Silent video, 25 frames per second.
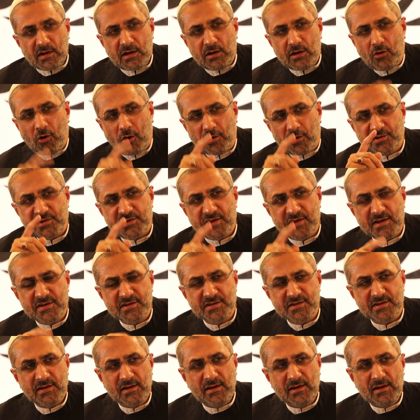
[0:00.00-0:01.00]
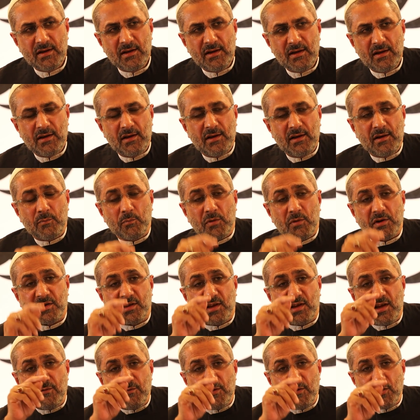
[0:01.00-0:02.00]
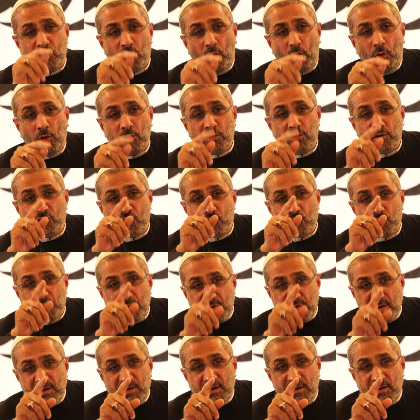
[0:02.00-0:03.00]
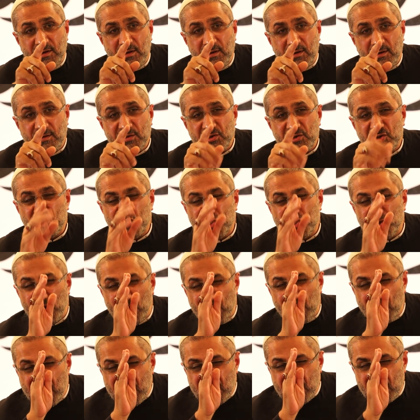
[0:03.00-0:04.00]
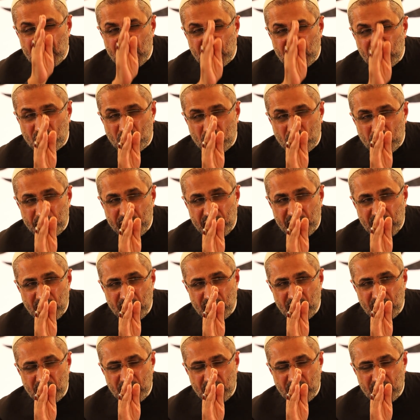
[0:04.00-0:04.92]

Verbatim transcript: God says, but give it all to me, surrender to me.